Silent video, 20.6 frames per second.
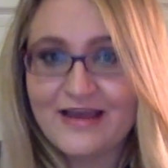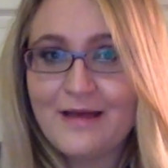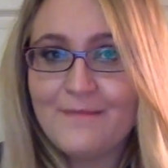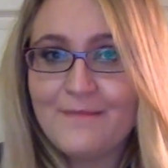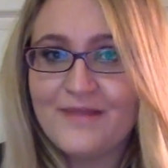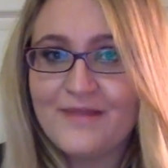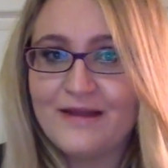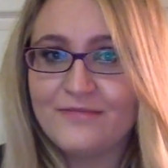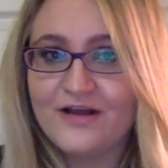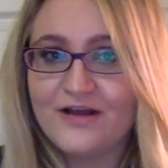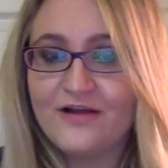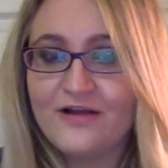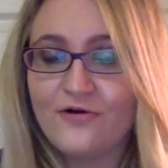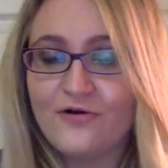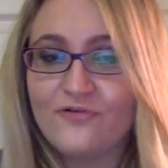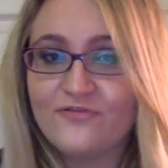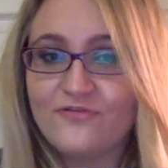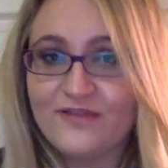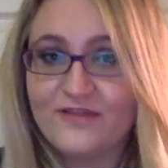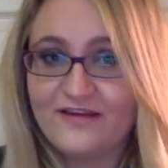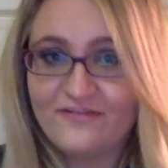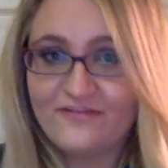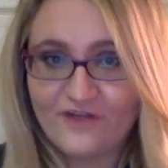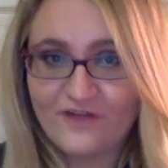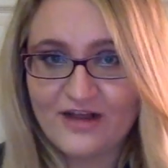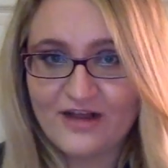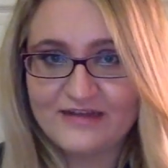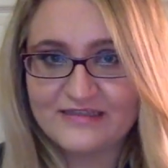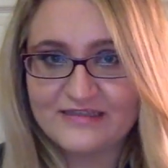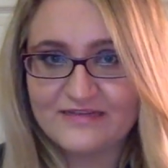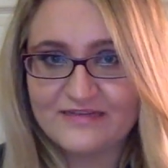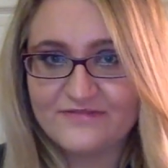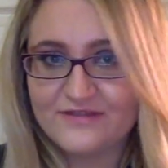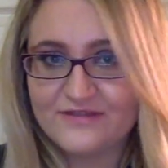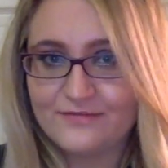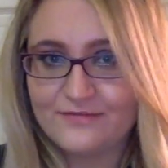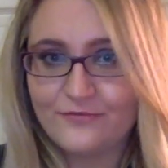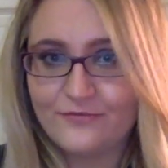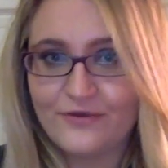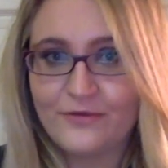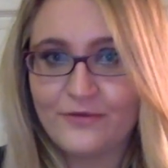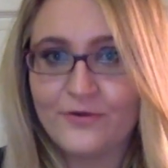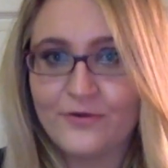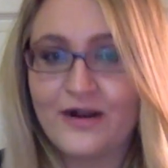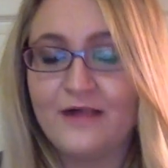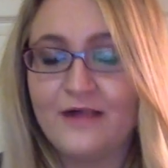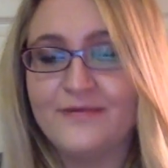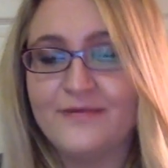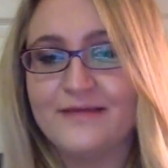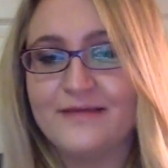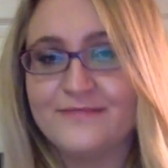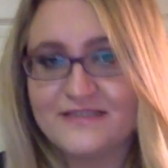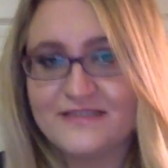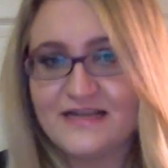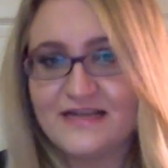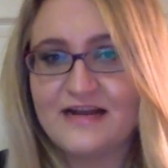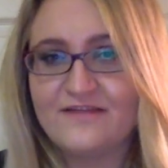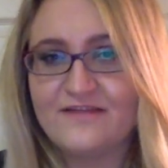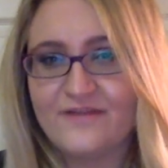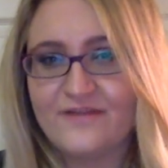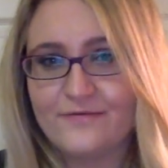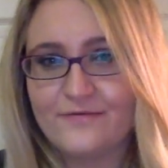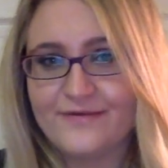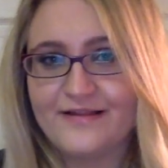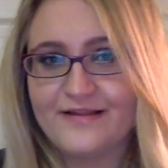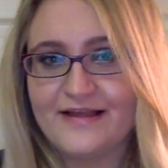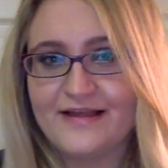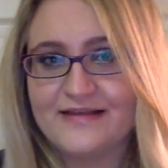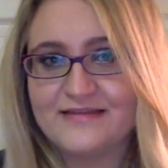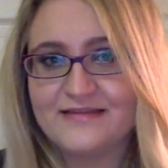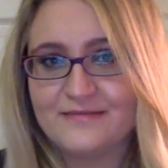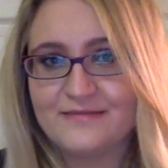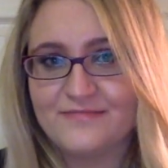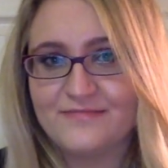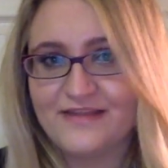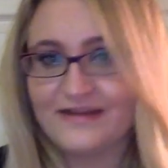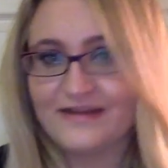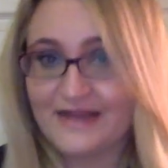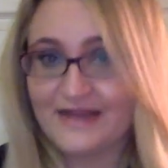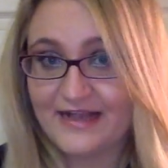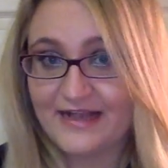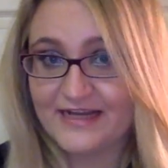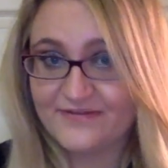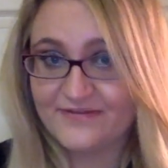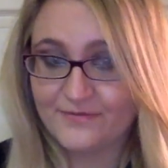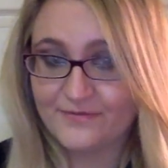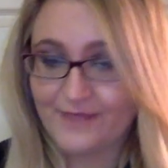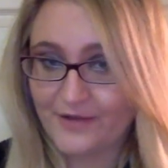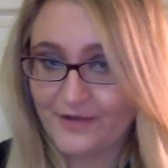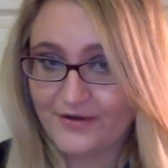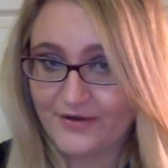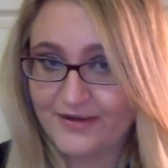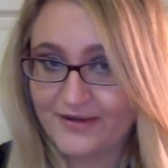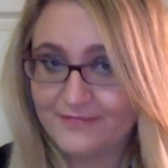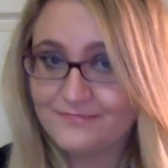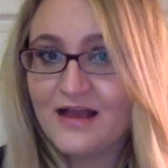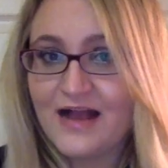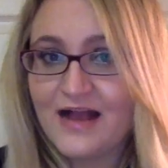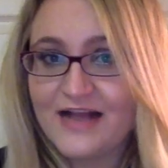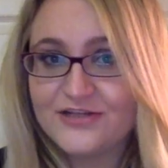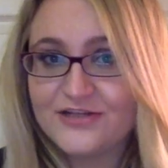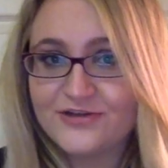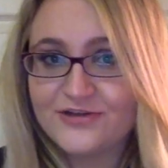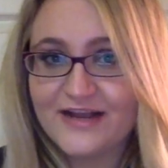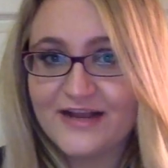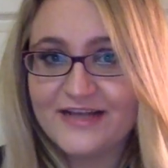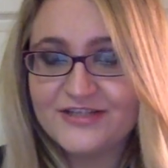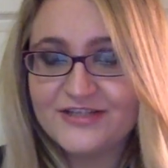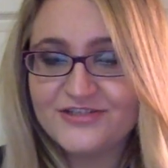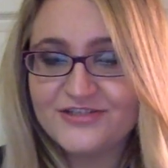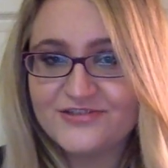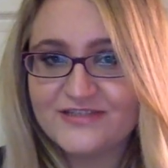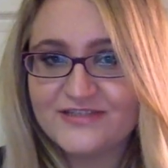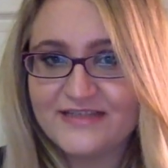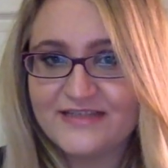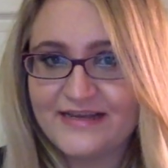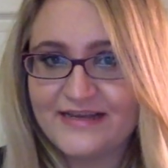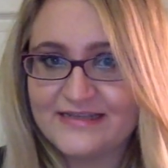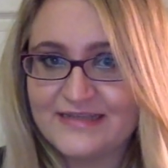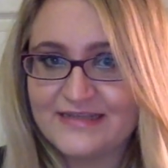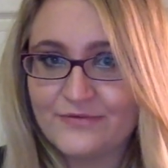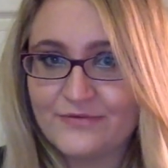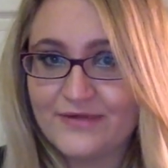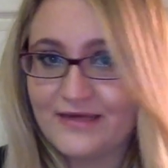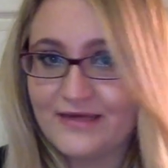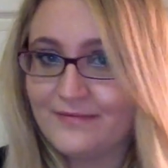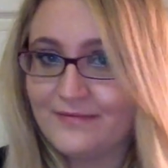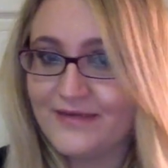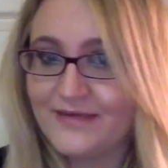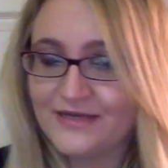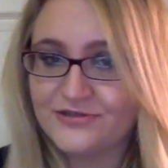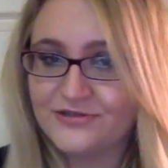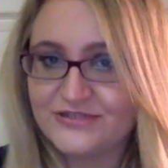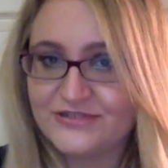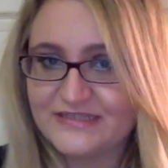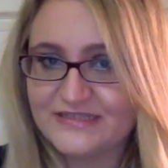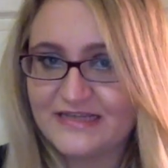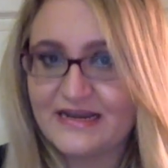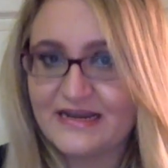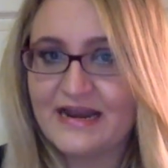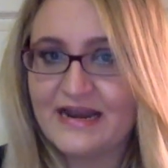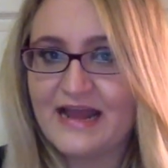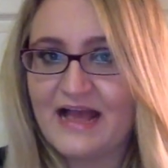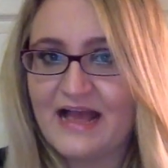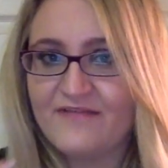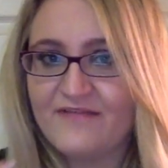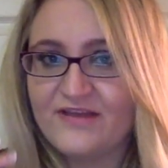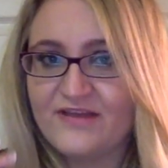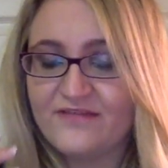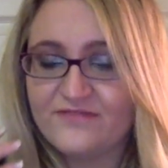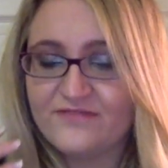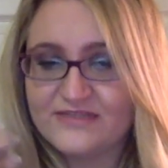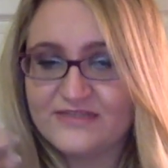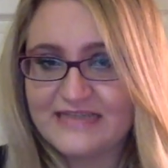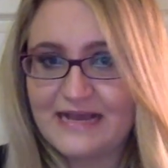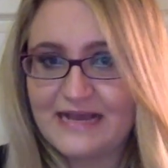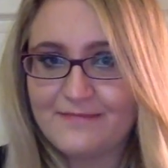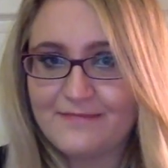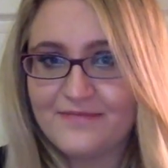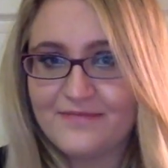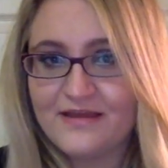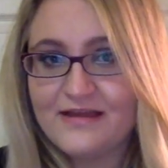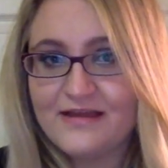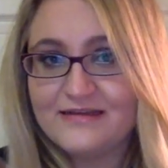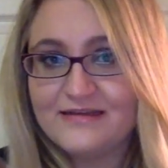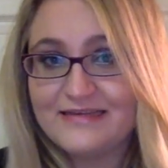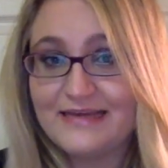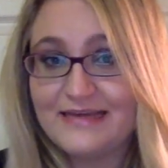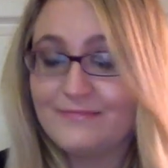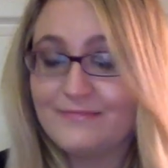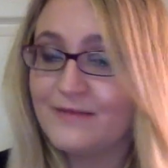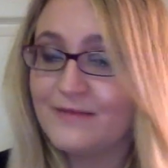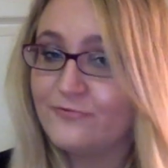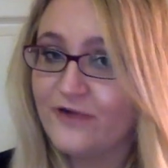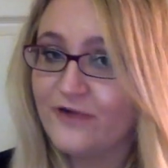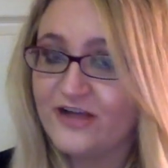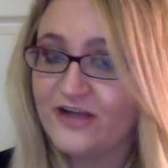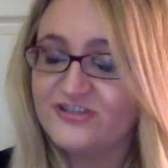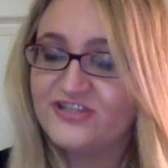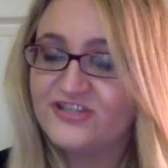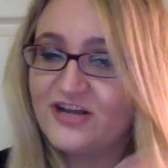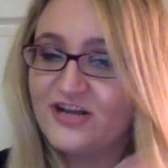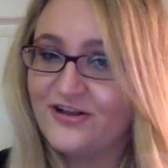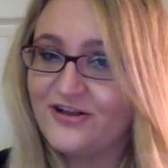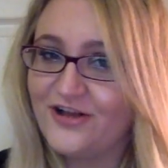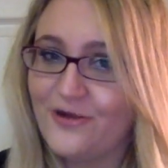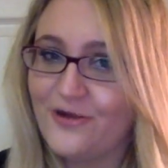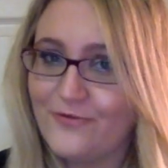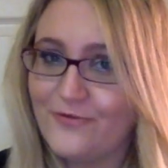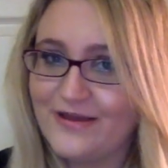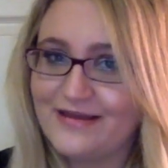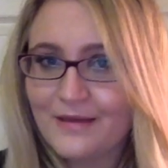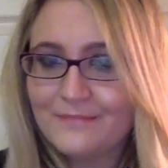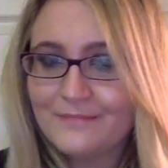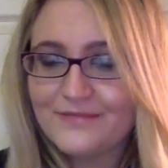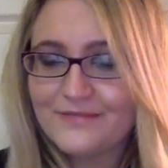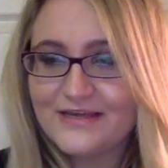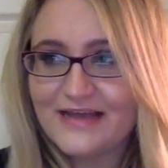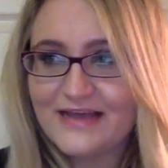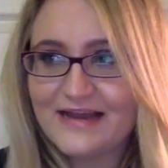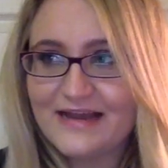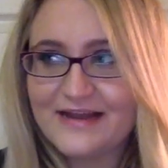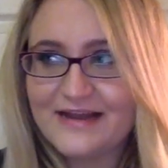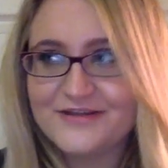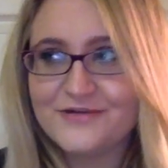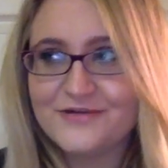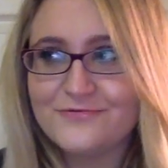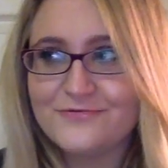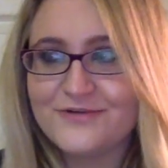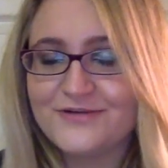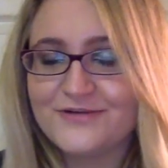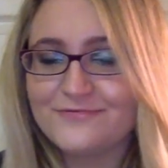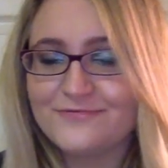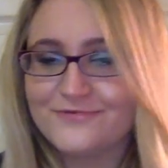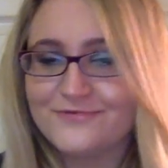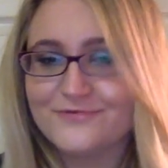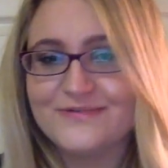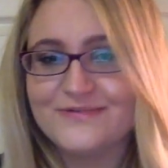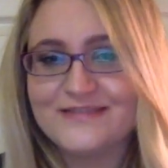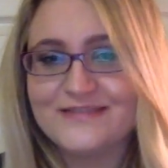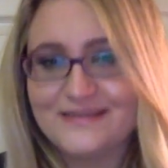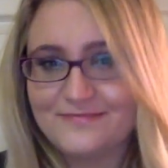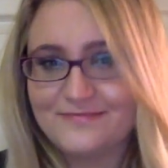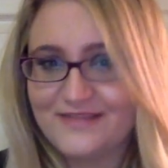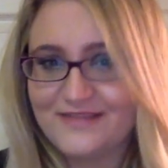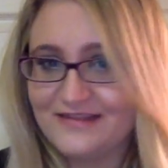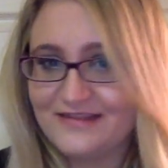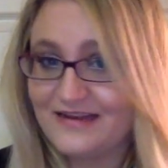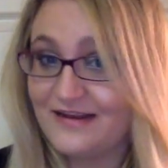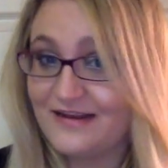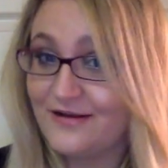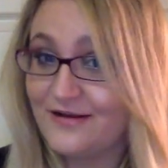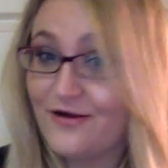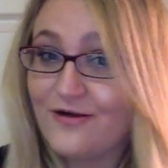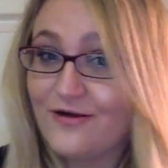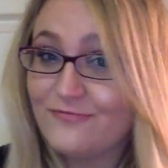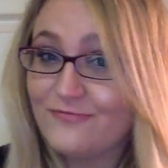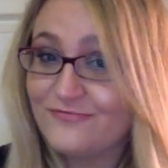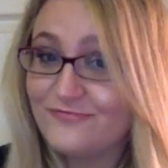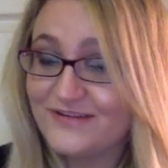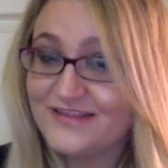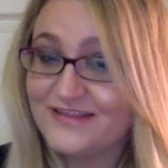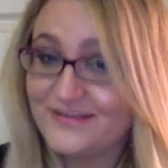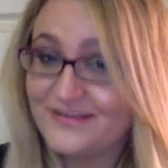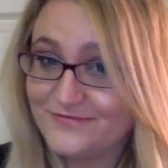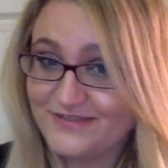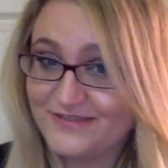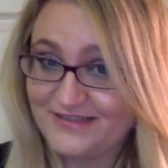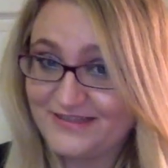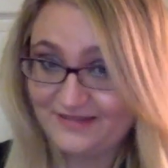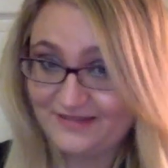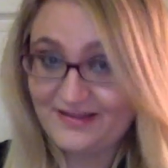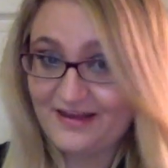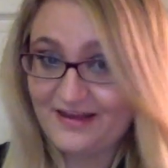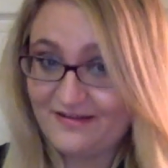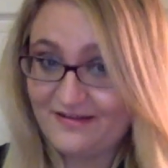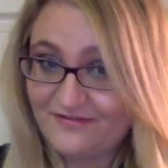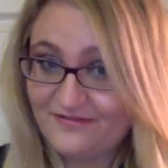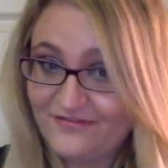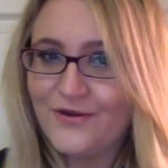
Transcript: but I'm not overly fond of to the point where I'll be upset if I realize something negative about it. I try and choose things that will keep me interested and have enough depth to keep my project ongoing, but yet I don't want to ruin something that I really, really love.